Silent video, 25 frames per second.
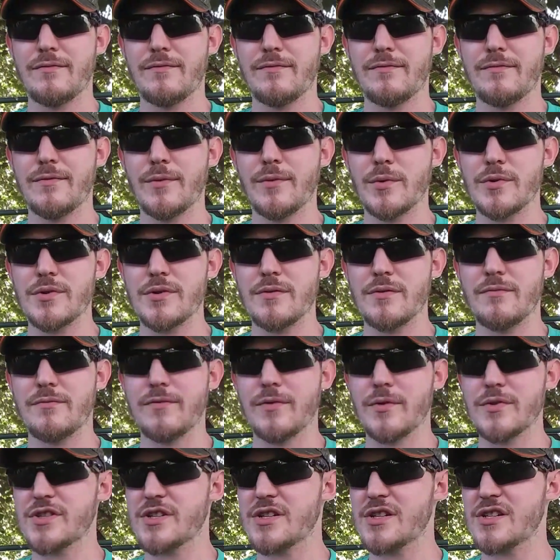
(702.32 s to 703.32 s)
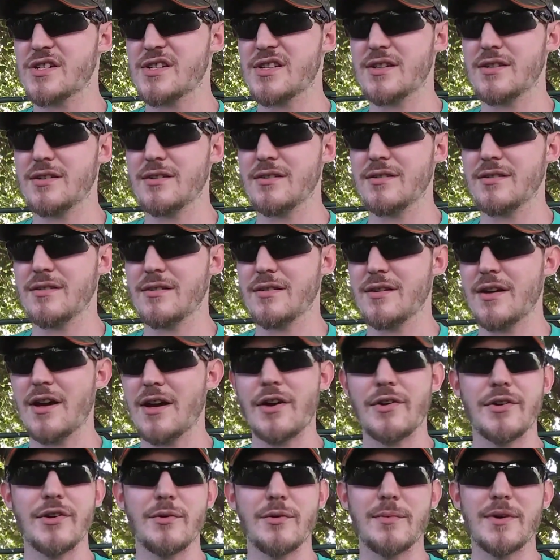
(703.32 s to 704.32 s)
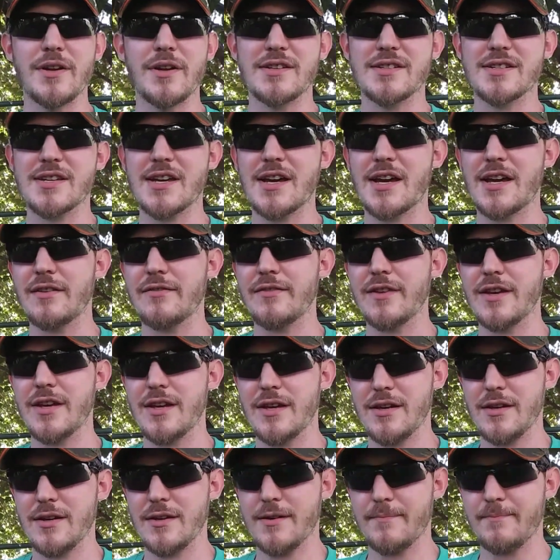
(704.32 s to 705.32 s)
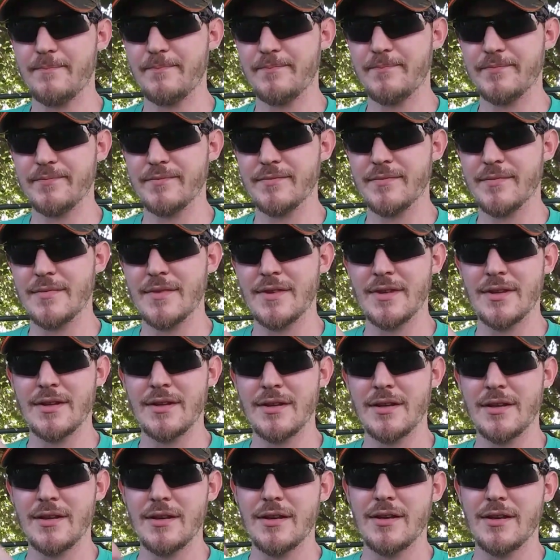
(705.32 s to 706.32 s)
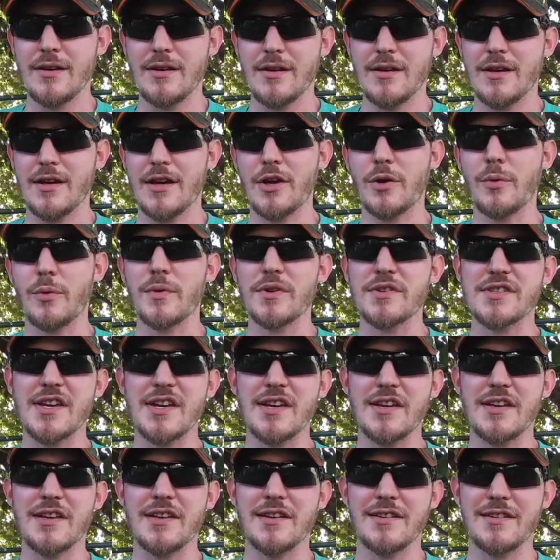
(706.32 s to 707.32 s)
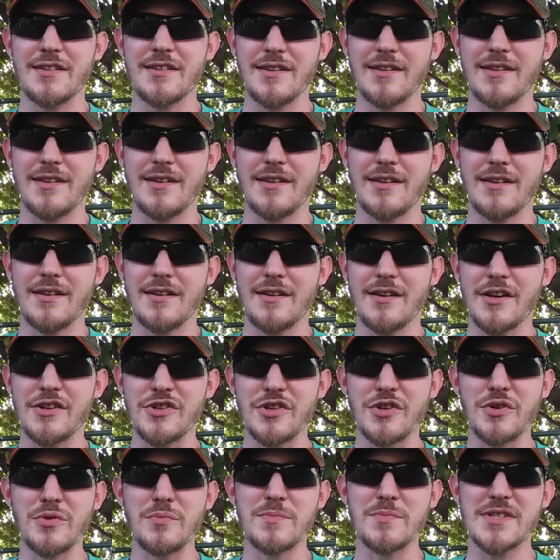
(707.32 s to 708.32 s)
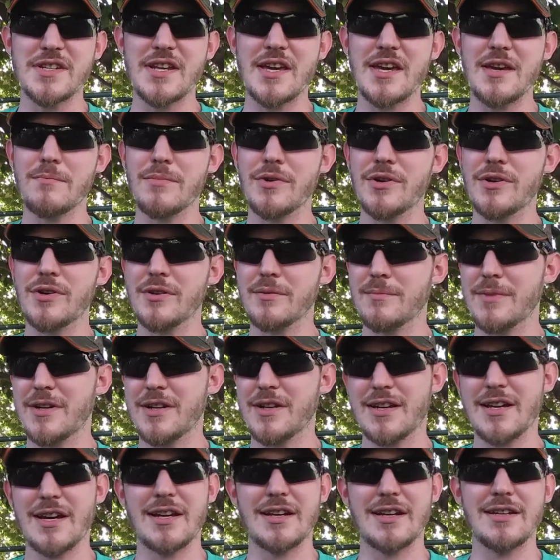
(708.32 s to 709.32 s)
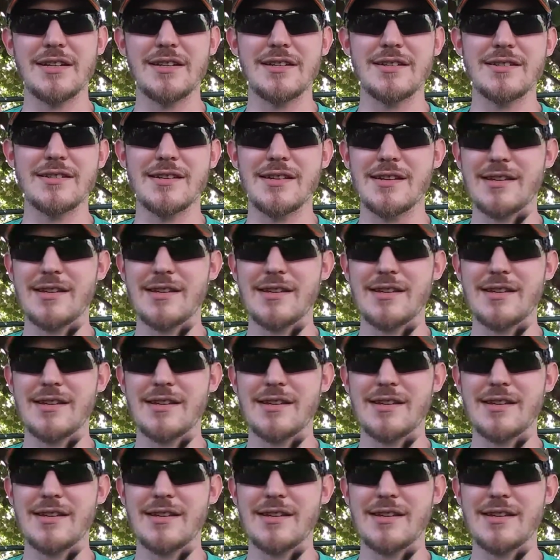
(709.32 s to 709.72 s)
Forsterson? I don't know, but it's kind of a, I don't want to say a doomsday book, but it kind of is.